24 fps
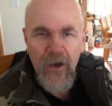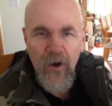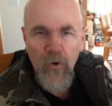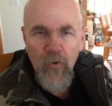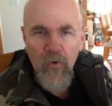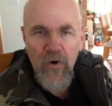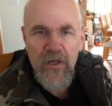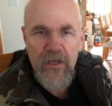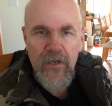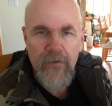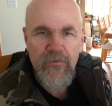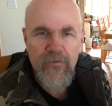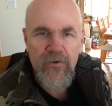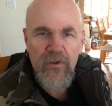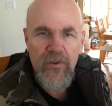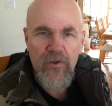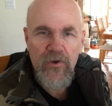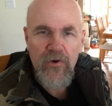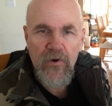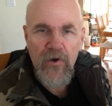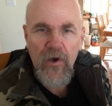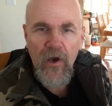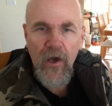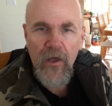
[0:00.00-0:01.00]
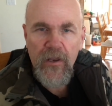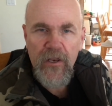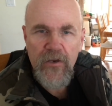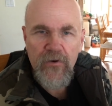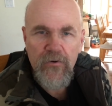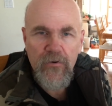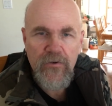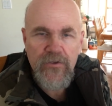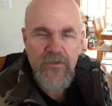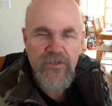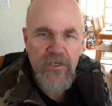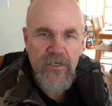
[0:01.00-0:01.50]
Welcome to the Yukon at
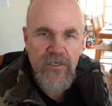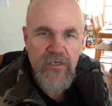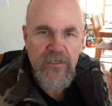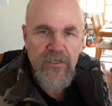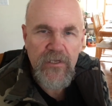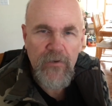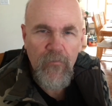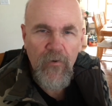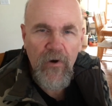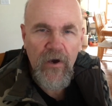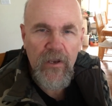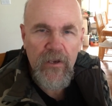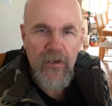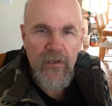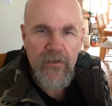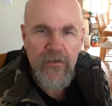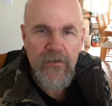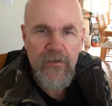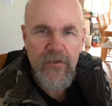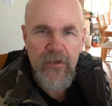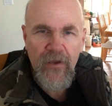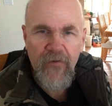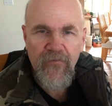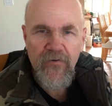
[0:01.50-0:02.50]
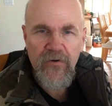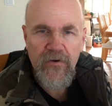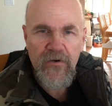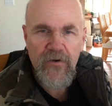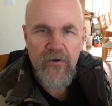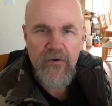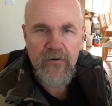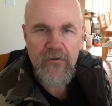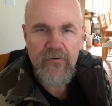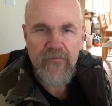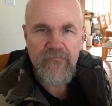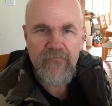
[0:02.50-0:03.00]
North 61. You
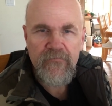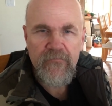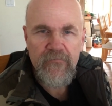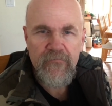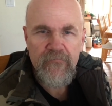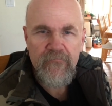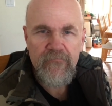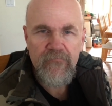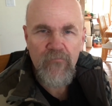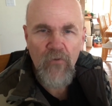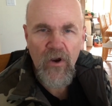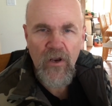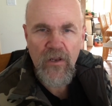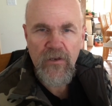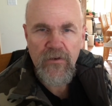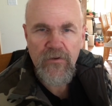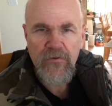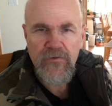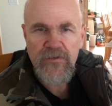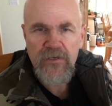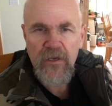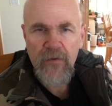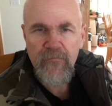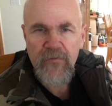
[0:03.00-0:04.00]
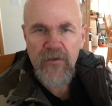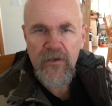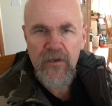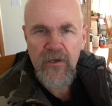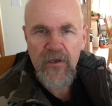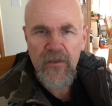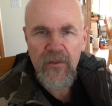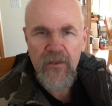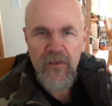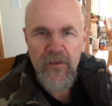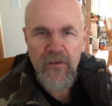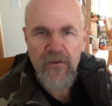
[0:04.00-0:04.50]
ever want to do something
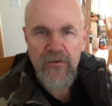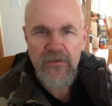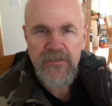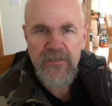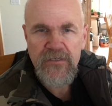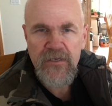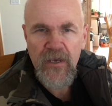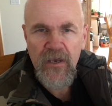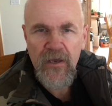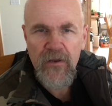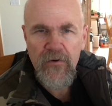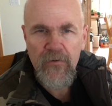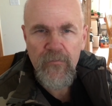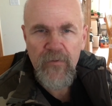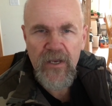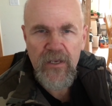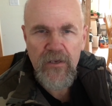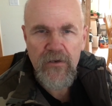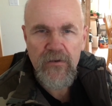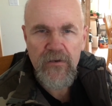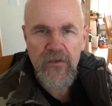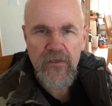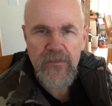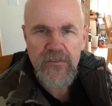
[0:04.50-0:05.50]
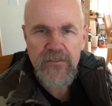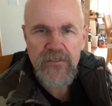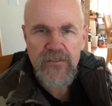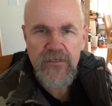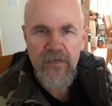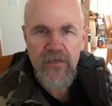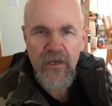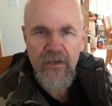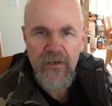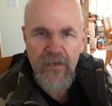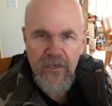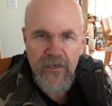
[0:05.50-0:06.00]
and then you decide, oh my goodness,
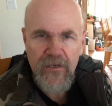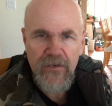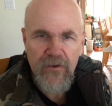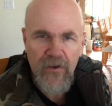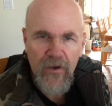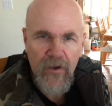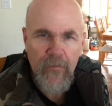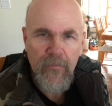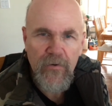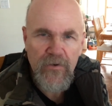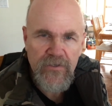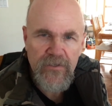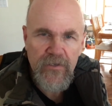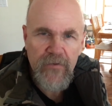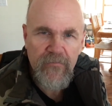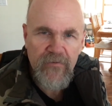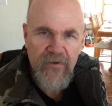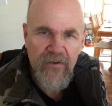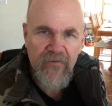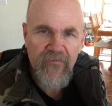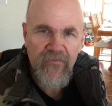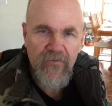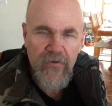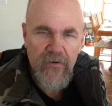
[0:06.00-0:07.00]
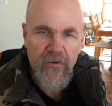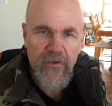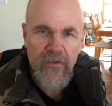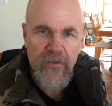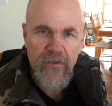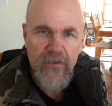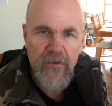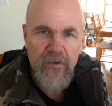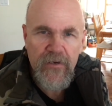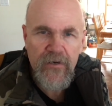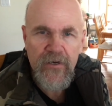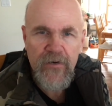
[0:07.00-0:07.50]
I need to talk about something different.
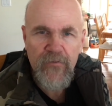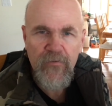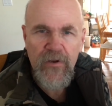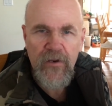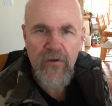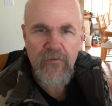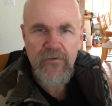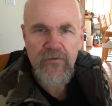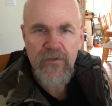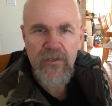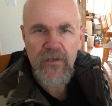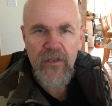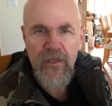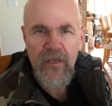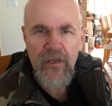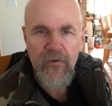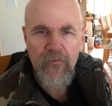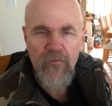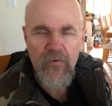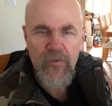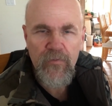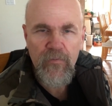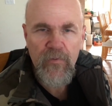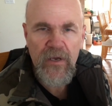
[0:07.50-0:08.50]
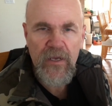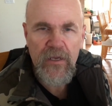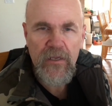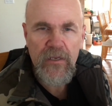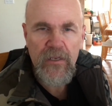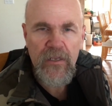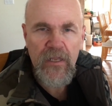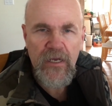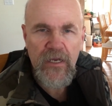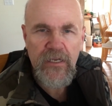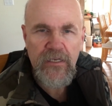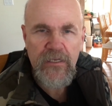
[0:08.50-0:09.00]
I went out today with my
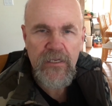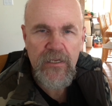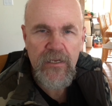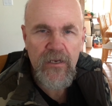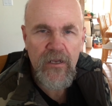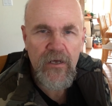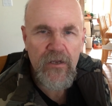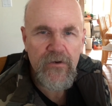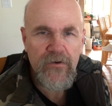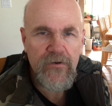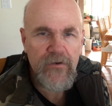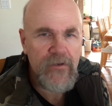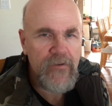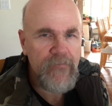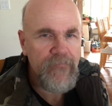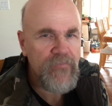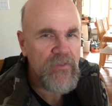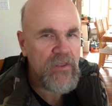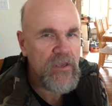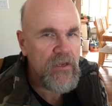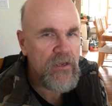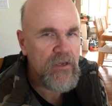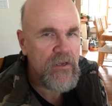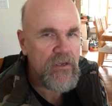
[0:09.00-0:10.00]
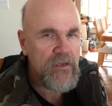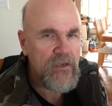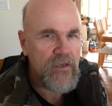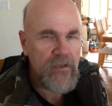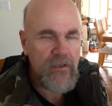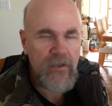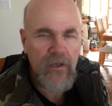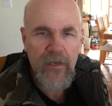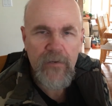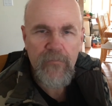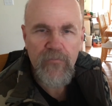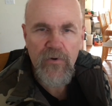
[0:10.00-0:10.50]
1900 in
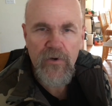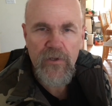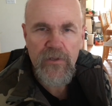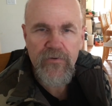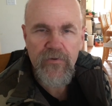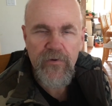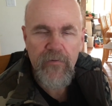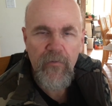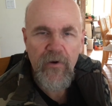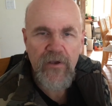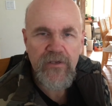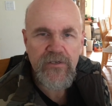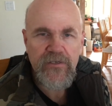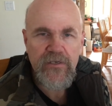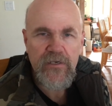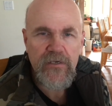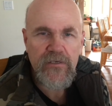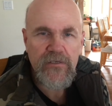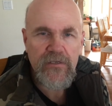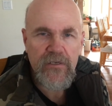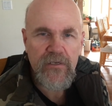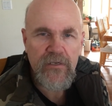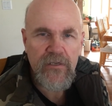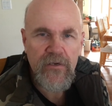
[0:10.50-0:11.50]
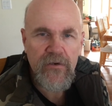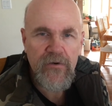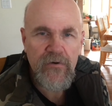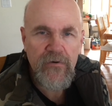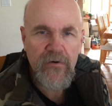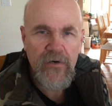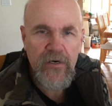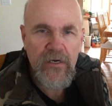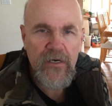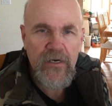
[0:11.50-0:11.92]
9.3 by 62